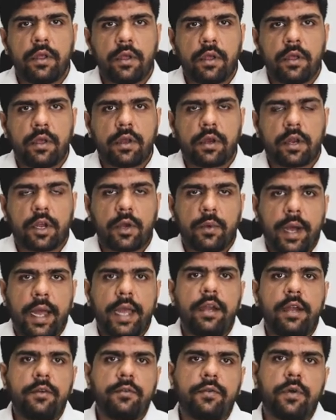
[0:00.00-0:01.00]

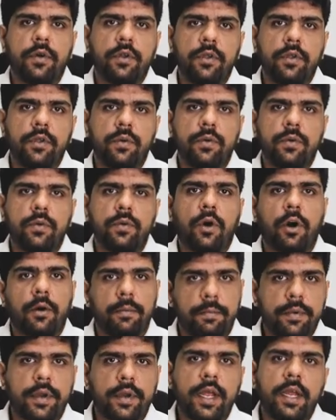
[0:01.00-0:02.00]
required for you to
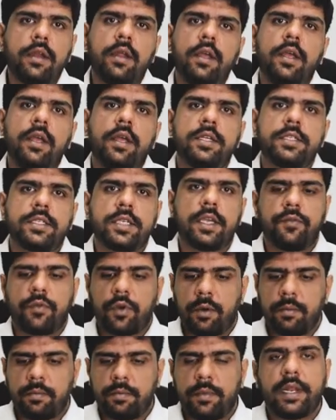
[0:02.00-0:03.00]
operate, say
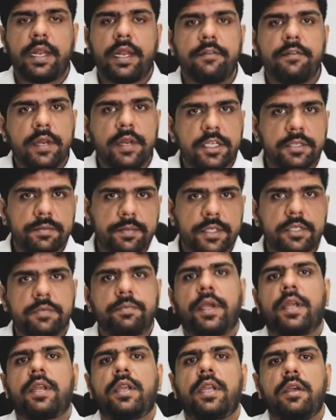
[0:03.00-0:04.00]
from deliveries
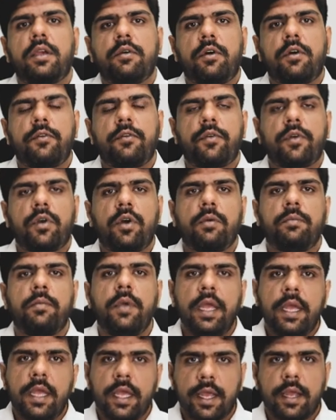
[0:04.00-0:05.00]
perspective or from
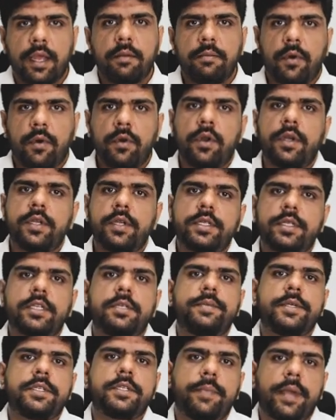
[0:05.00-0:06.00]
inbound logistics
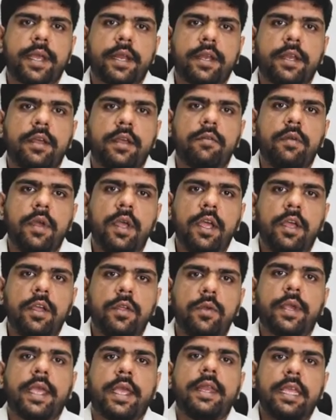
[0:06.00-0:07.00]
perspective,
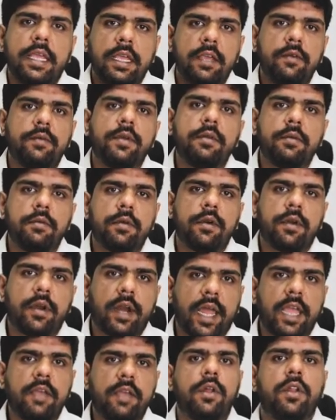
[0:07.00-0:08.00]
you can even
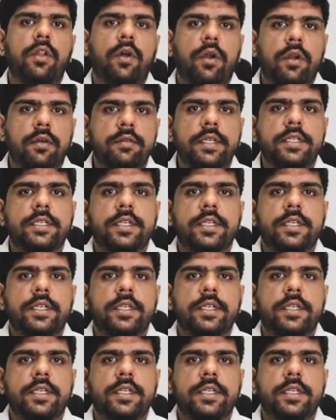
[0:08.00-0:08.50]
drive a lot of these